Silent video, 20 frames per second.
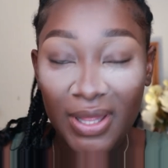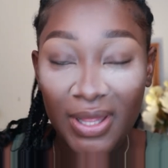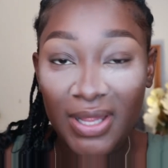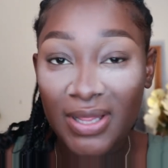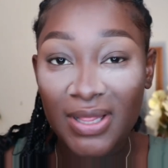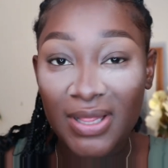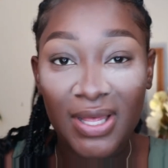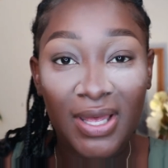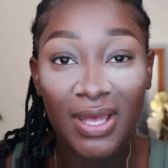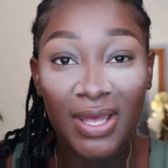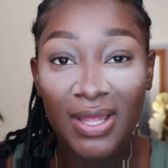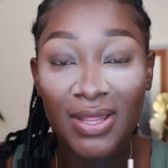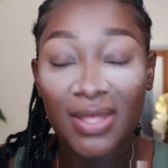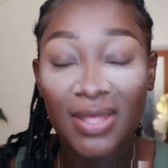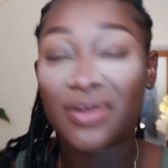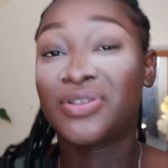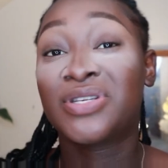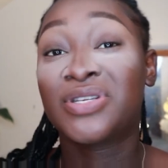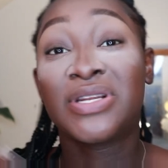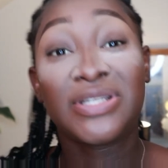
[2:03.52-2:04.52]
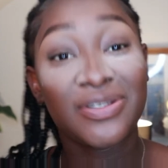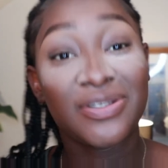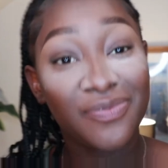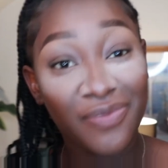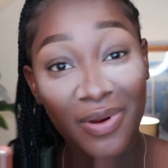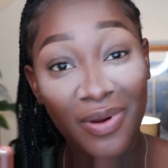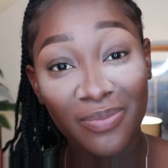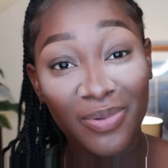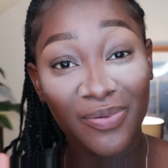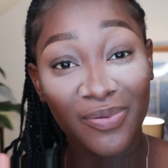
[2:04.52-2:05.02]
there's a
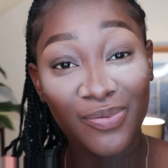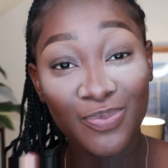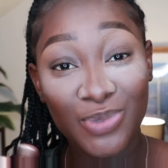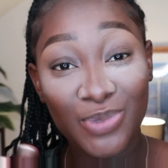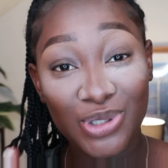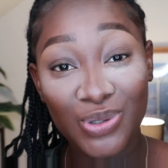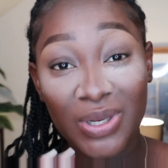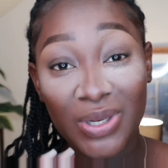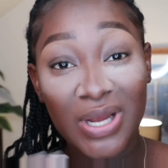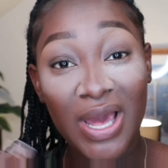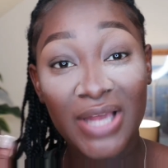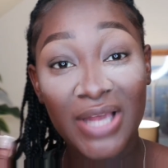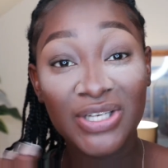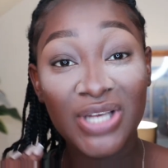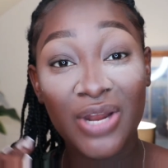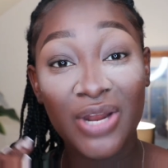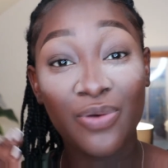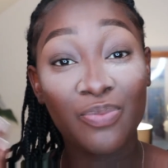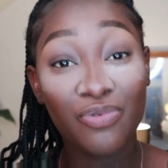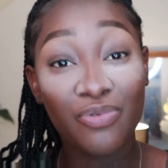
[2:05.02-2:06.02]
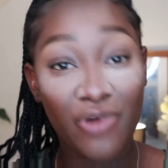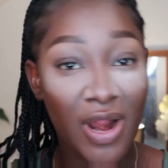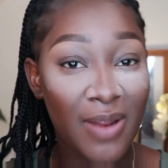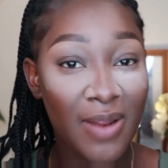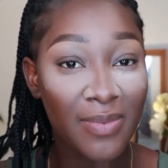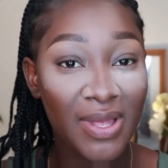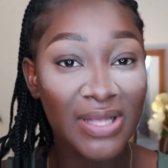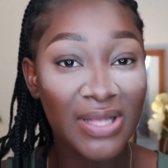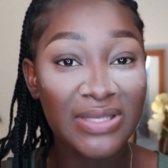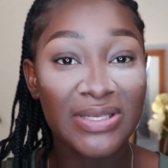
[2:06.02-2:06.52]
difference between eyeshadow
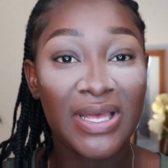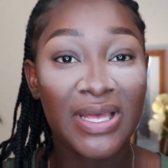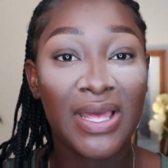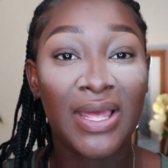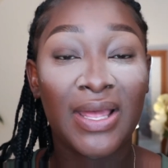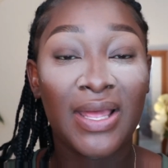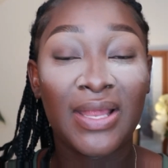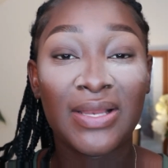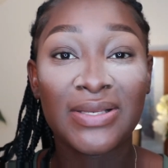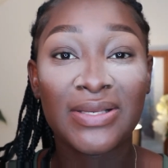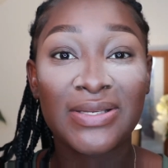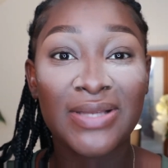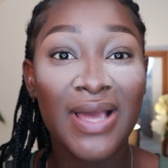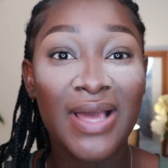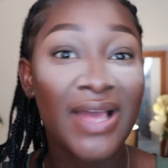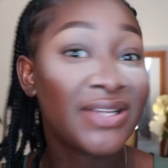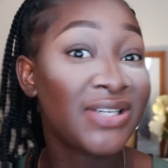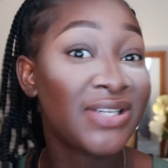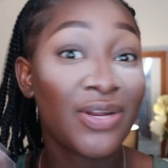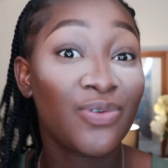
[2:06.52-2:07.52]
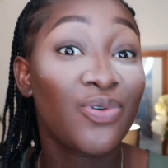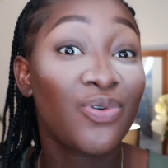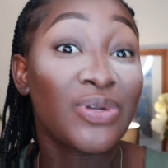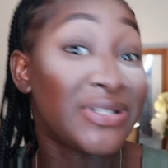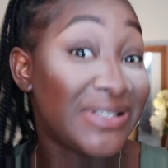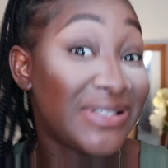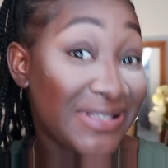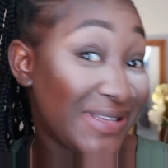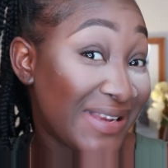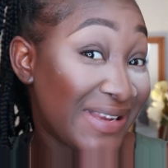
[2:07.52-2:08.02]
primers and eyeshadow
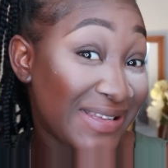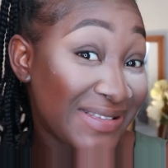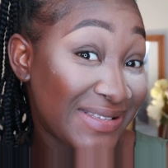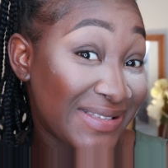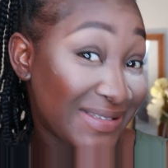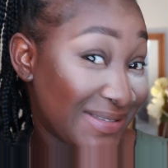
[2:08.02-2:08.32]
concealers,